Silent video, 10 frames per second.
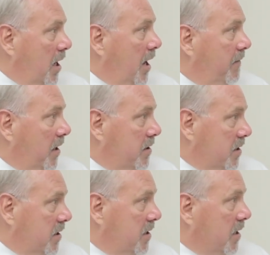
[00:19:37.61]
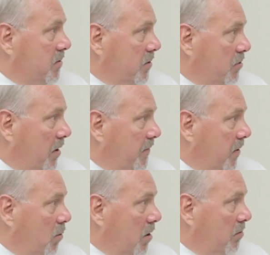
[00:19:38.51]
to having a successful
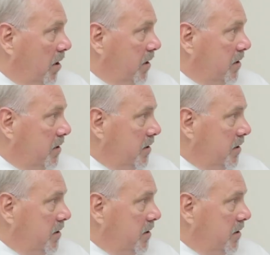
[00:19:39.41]
drug-free workplace.